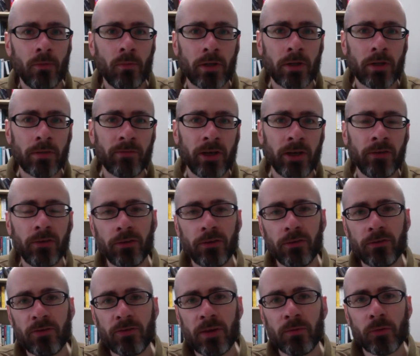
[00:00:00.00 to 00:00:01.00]
Welcome, friends. This is
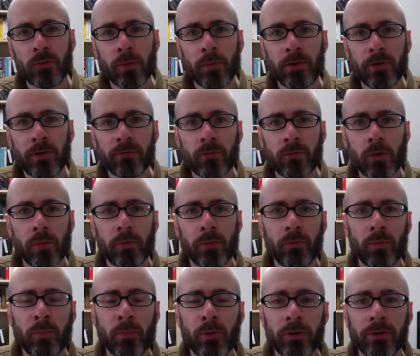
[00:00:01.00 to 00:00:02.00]
James Corbett of
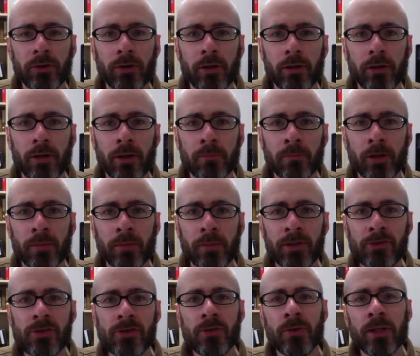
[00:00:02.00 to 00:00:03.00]
CorbettReport.com coming
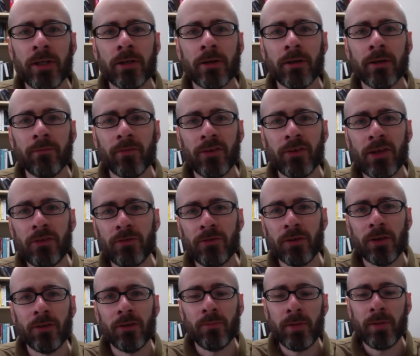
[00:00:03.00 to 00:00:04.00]
to you in a conversation
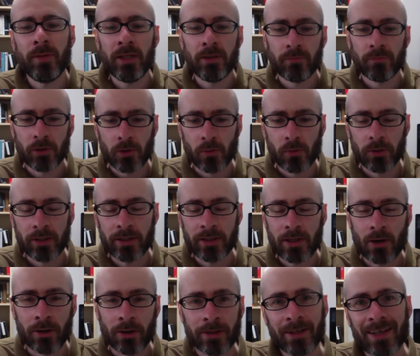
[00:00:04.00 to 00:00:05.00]
that is being recorded
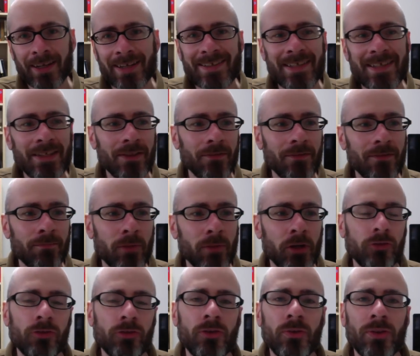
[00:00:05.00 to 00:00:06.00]
on the 19th of
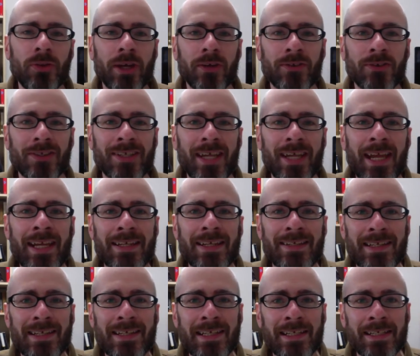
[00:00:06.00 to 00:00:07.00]
March
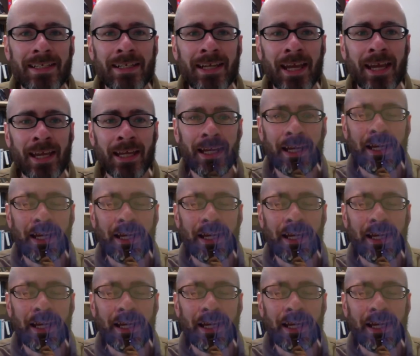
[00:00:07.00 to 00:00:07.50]
2018.